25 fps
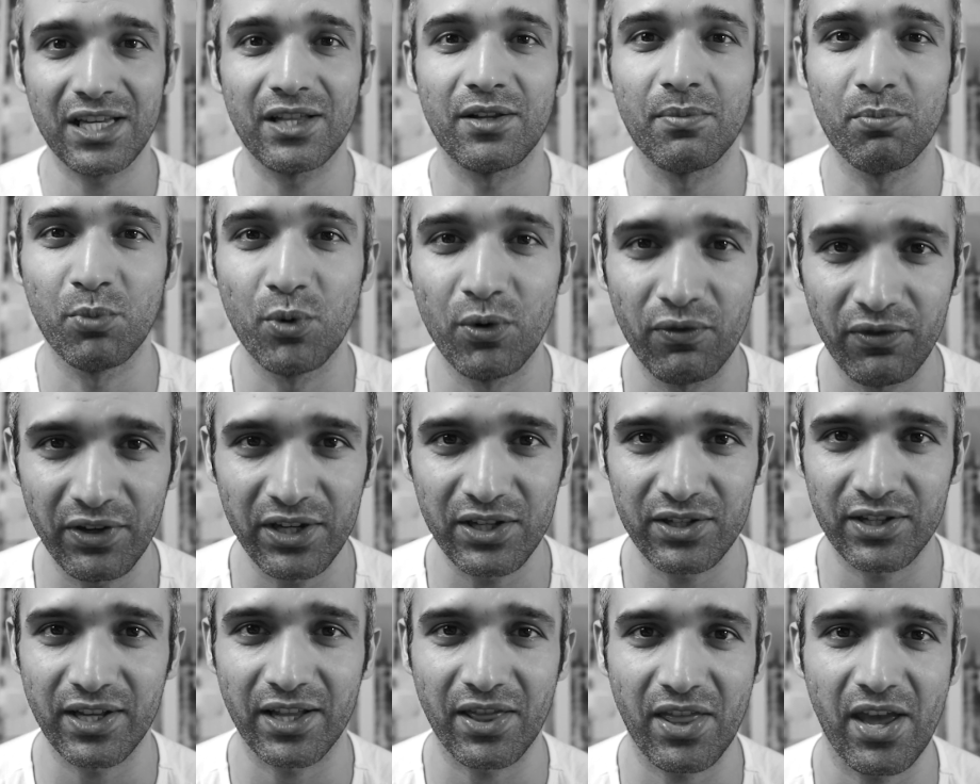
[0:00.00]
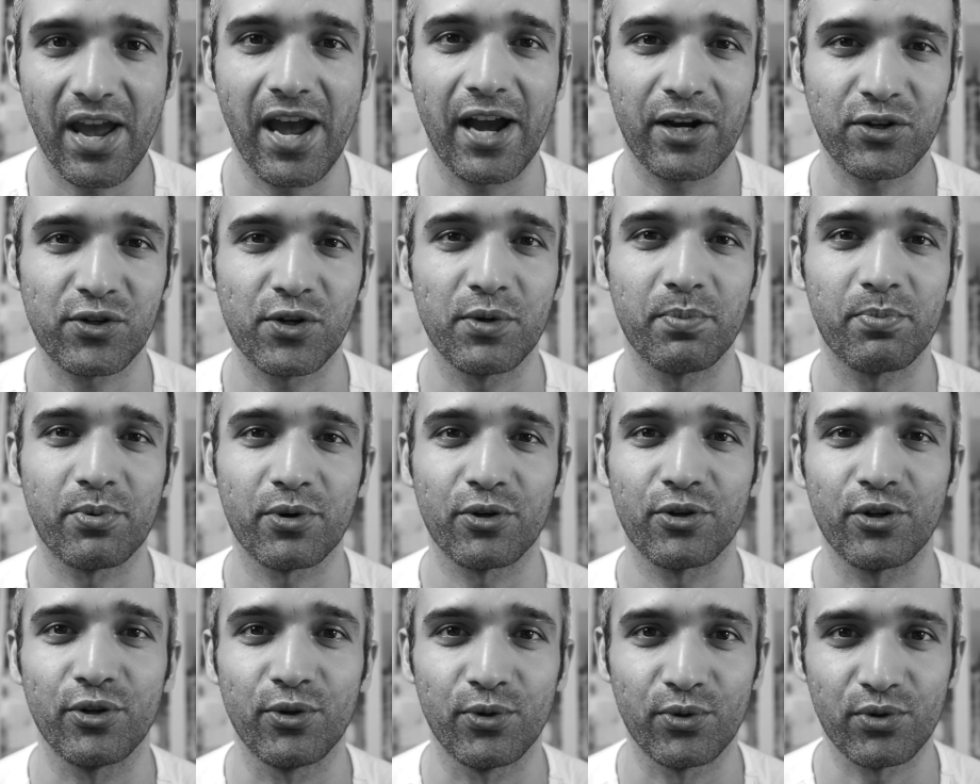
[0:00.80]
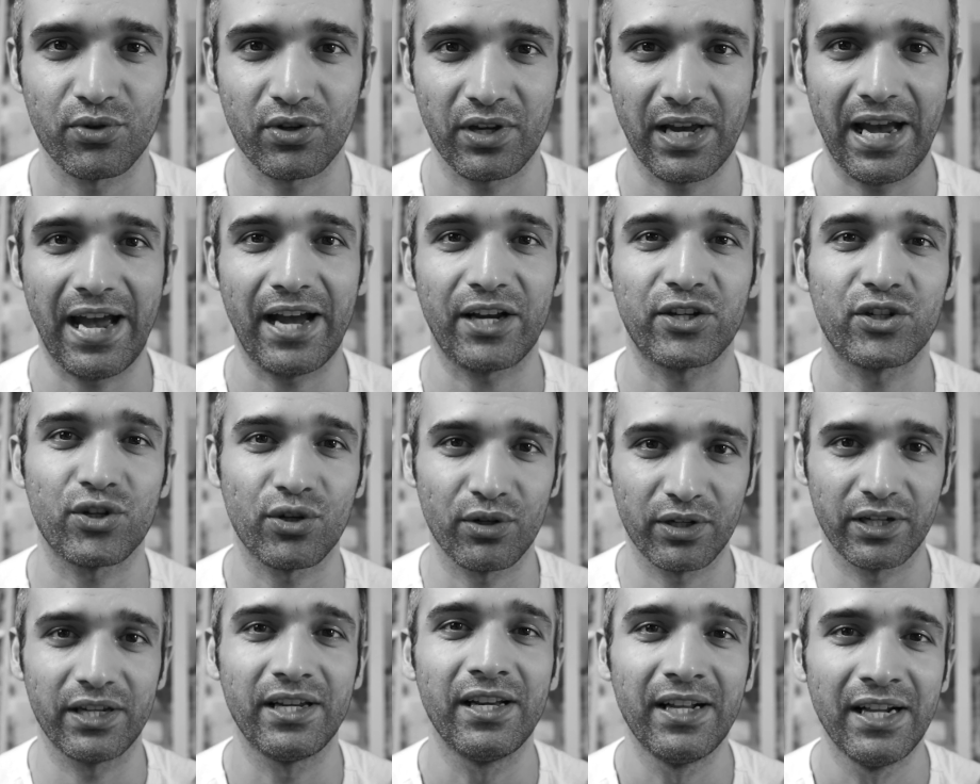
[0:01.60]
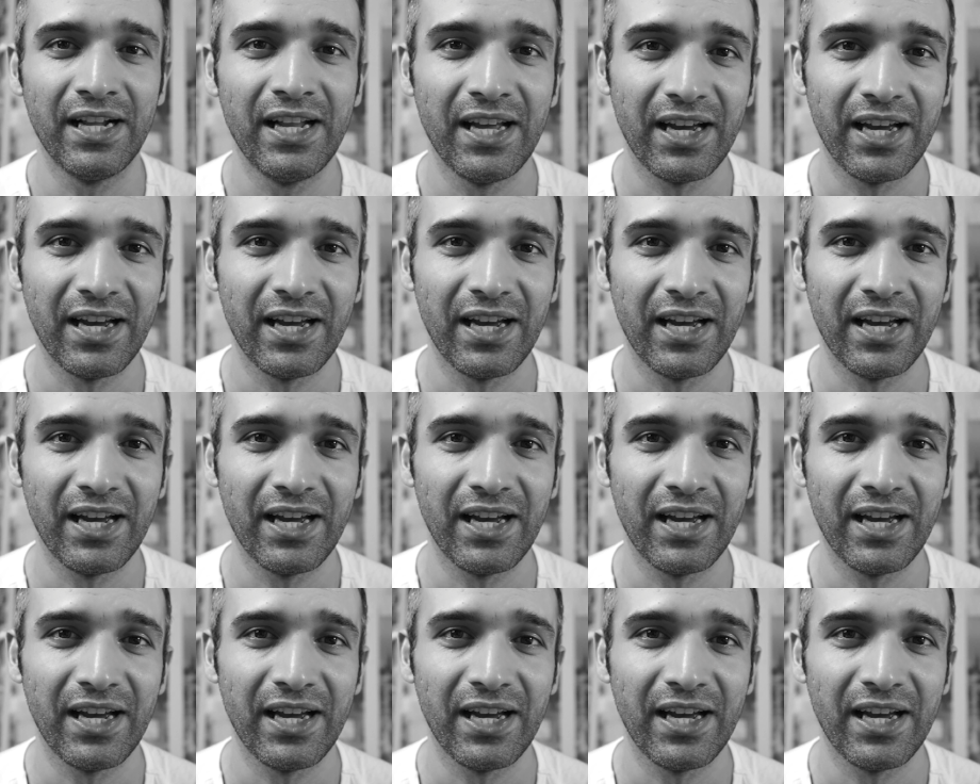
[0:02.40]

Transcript: the movies that they actually produce. Actually,